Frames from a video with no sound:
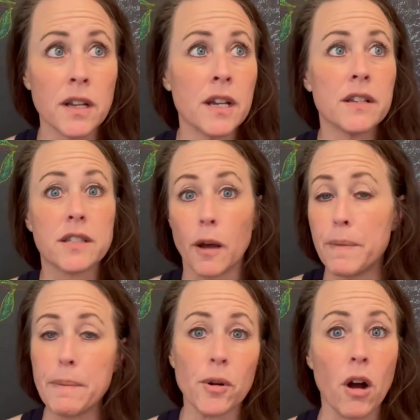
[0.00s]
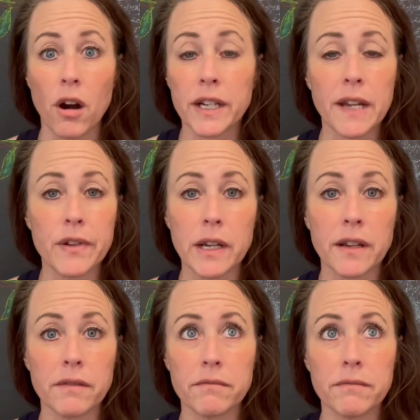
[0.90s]
some people aren't
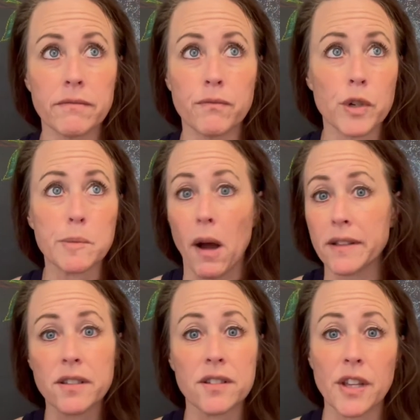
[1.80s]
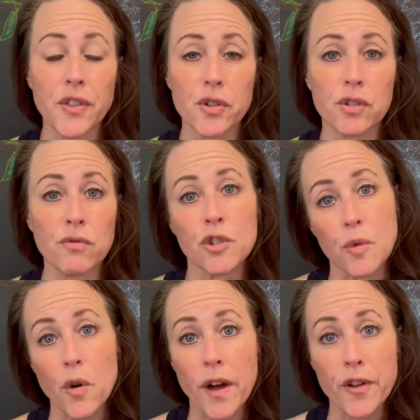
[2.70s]
giving responses that their students
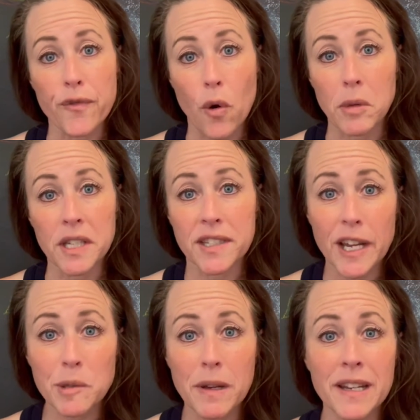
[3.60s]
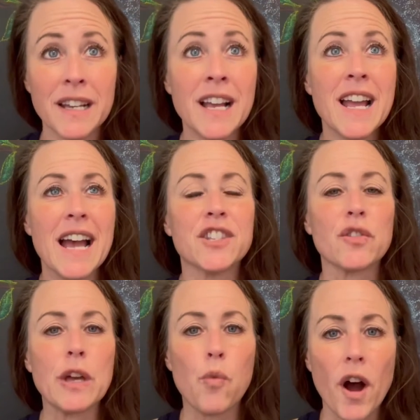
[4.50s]
wrote on their formal assessment. And so
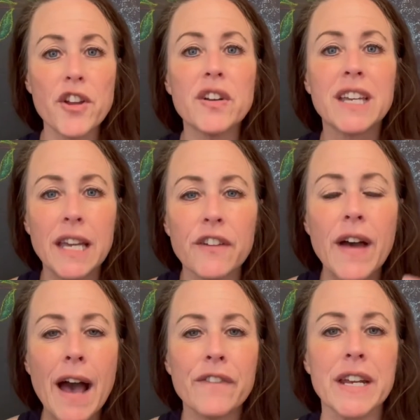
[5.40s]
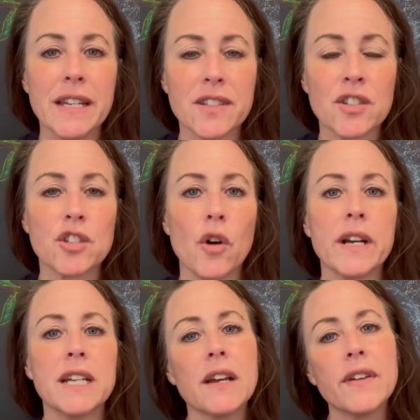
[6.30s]
they want you to give evidence. And so
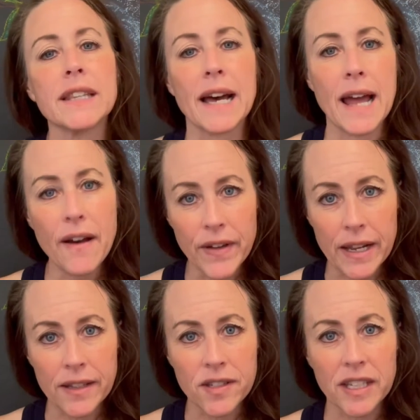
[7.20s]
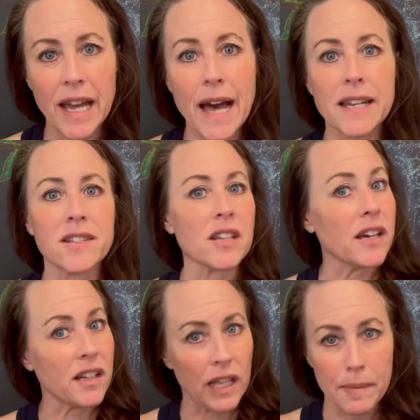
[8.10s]
in giving that evidence, again, it's
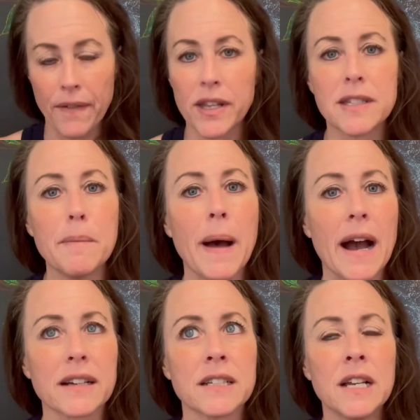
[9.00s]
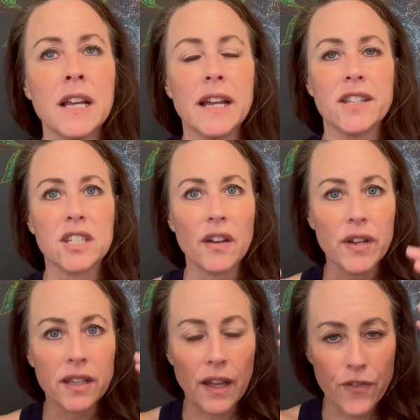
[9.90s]
like claim evidence impact. It's
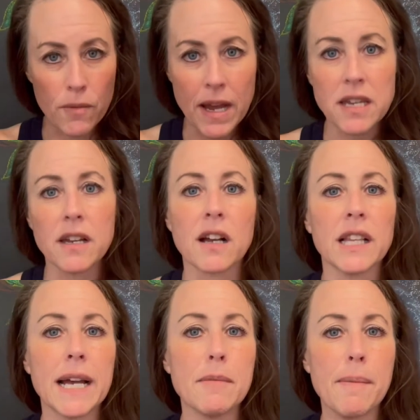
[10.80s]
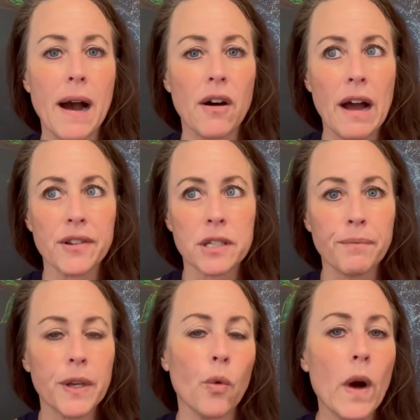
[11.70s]
giving, if you're making a claim about how
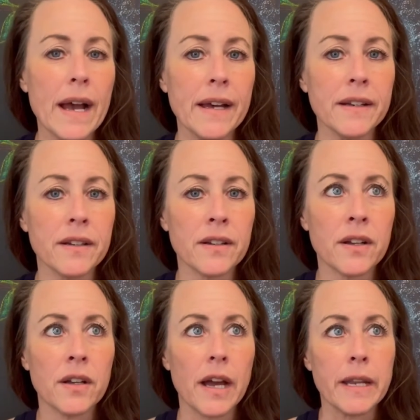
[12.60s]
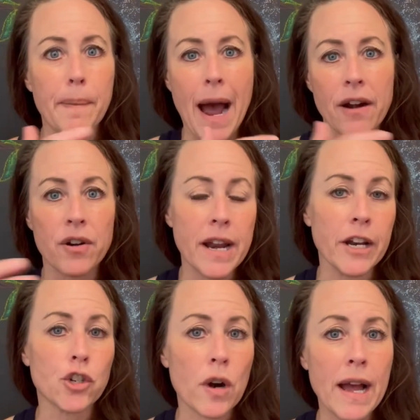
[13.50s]
something went and a pattern and a
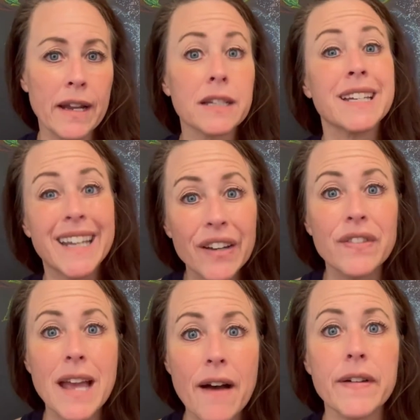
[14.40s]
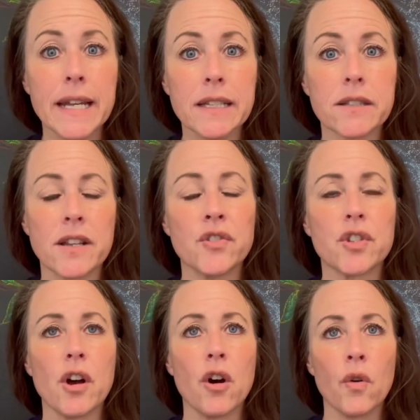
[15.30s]
trend, give the evidence. And
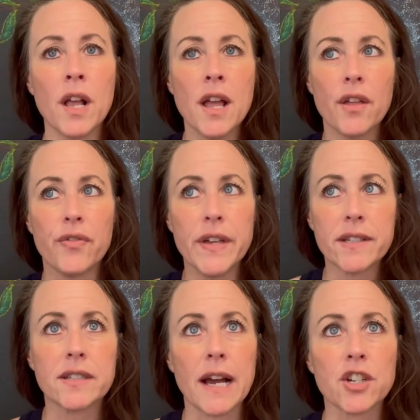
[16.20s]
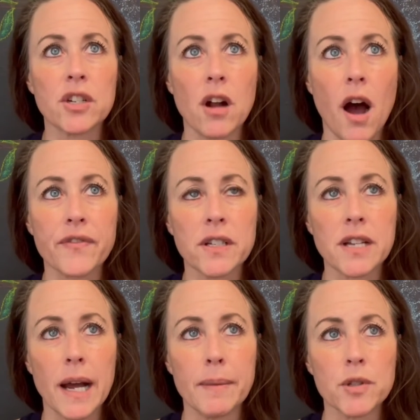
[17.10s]
so this section,
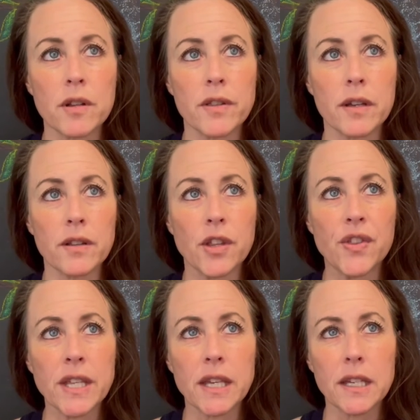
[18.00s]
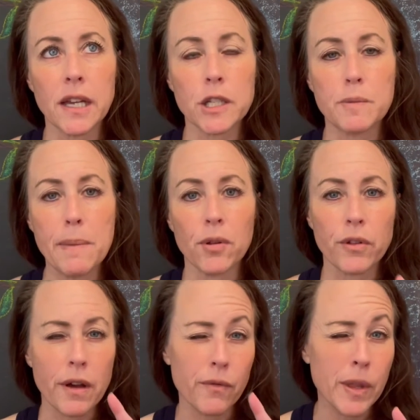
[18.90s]
oftentimes the thing that gets people,
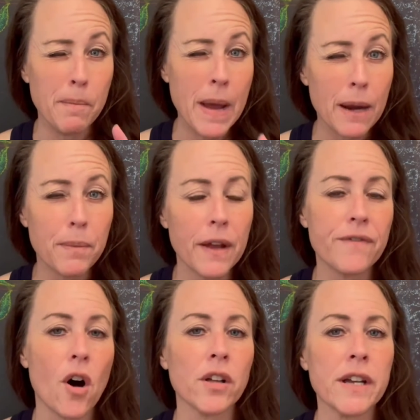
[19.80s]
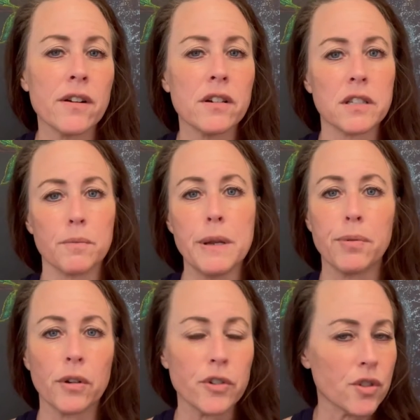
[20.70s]
the main pitfall here is that
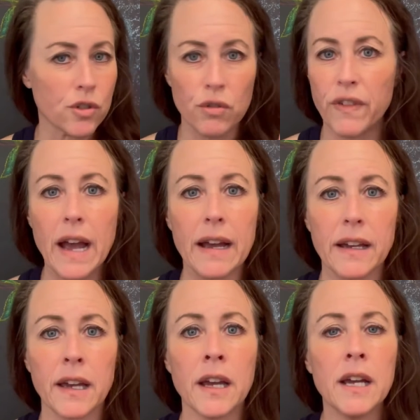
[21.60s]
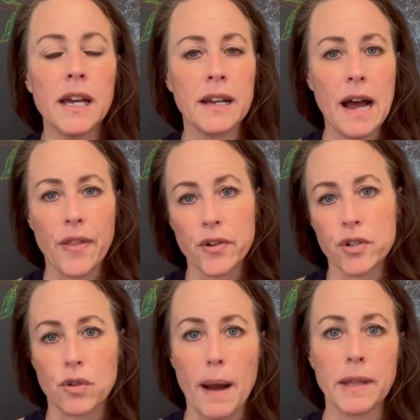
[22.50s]
people are just too vague in how they're
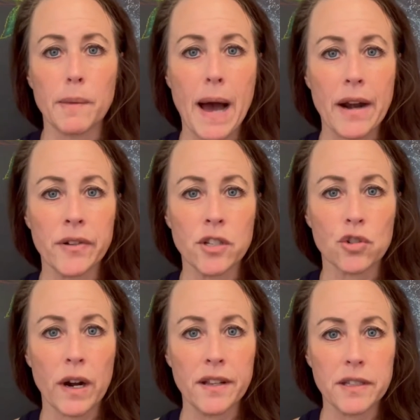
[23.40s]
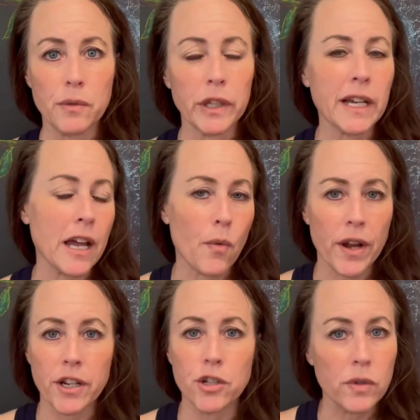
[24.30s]
describing the patterns and trends. They really kind of want
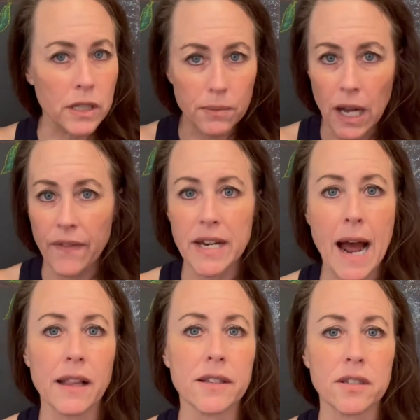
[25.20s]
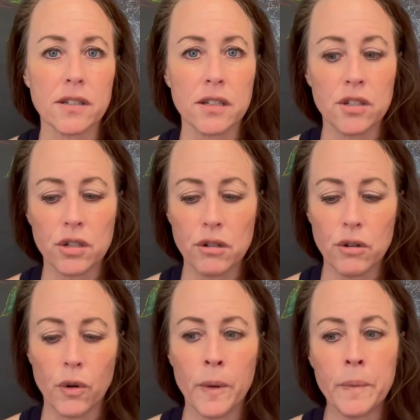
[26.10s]
you to do a deep dive analysis into